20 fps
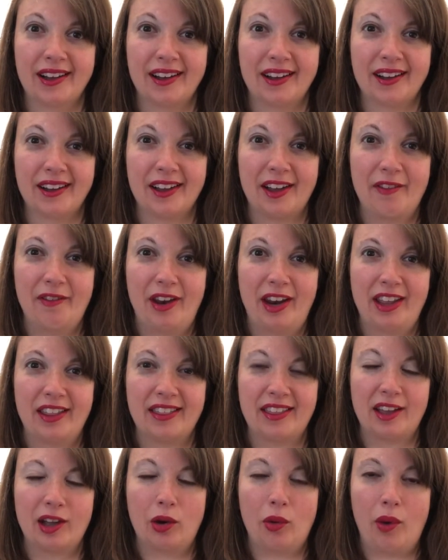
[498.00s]
give
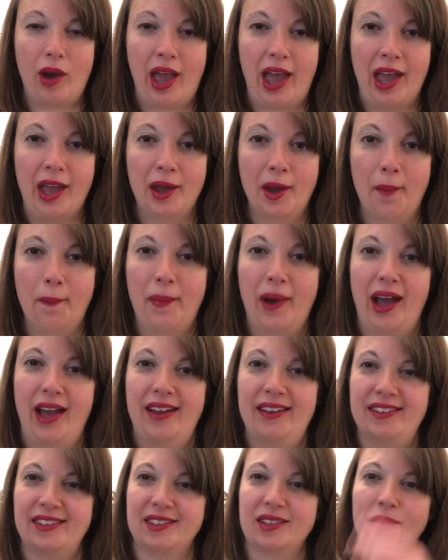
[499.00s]
anything away.
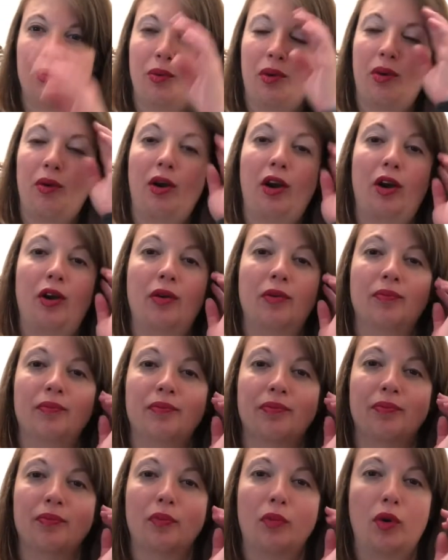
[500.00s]
But we were
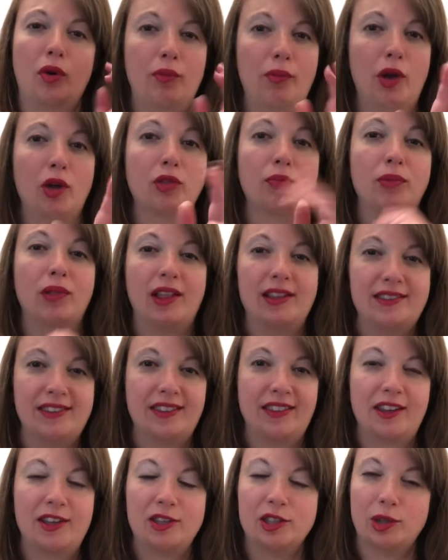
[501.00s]
both
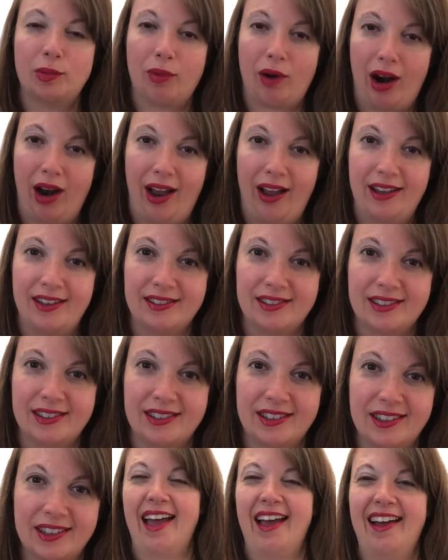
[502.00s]
pleasantly
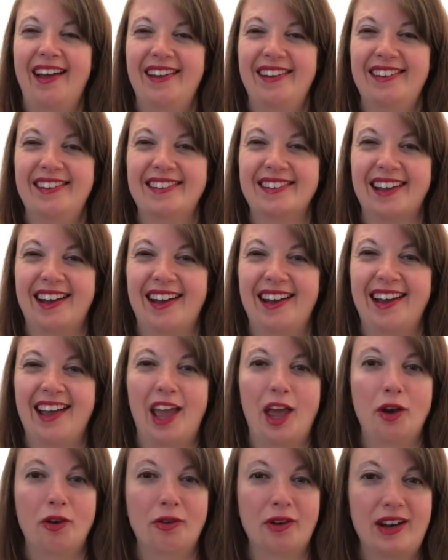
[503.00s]
surprised. And
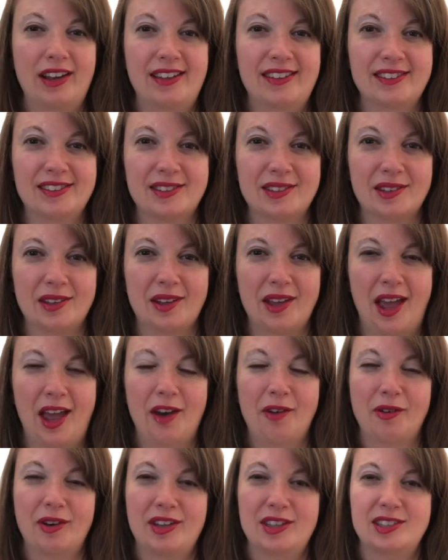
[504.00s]
Henry's
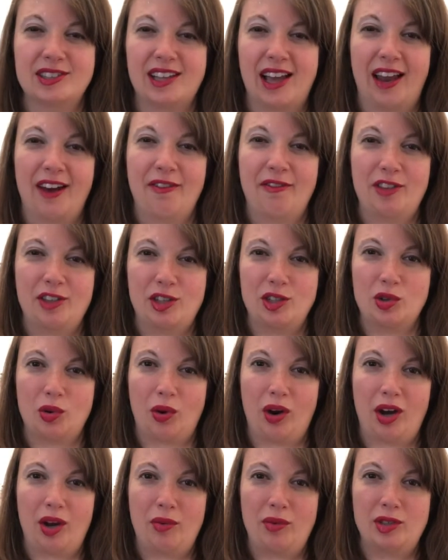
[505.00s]
side of the
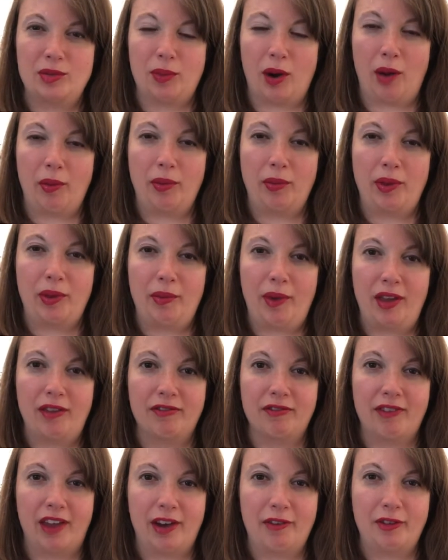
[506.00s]
story was probably my
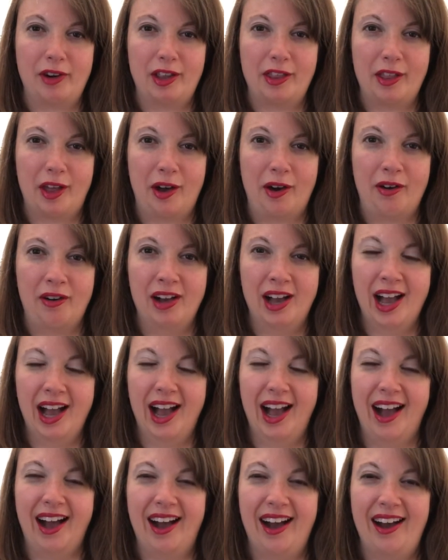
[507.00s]
favorite, though.
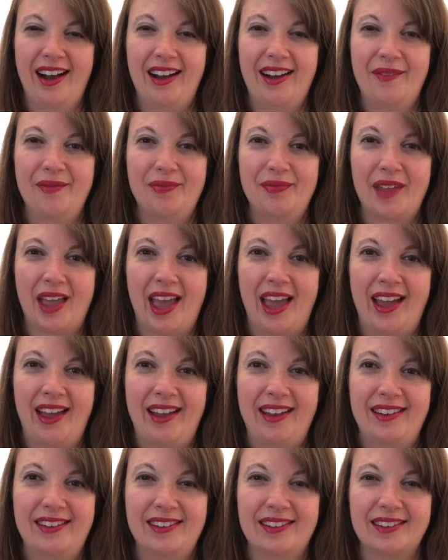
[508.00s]

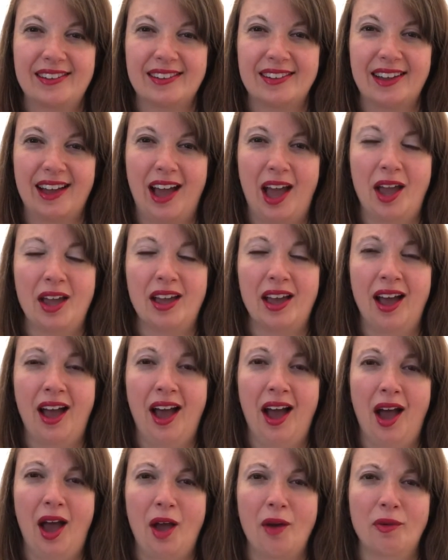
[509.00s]
And I
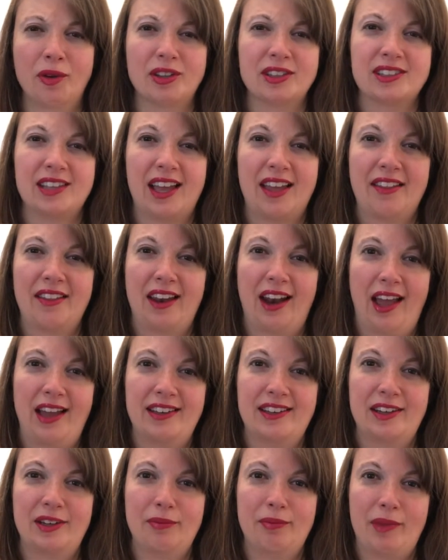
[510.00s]
will say that I
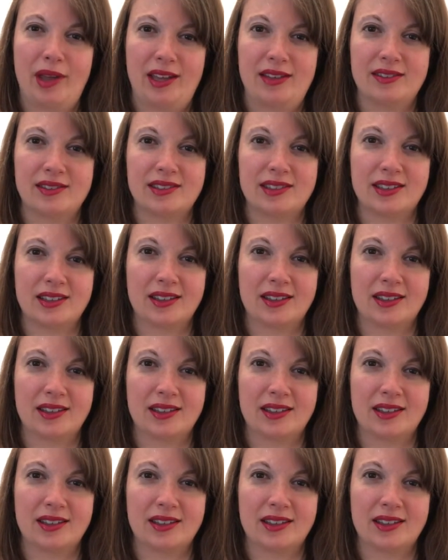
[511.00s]
did miss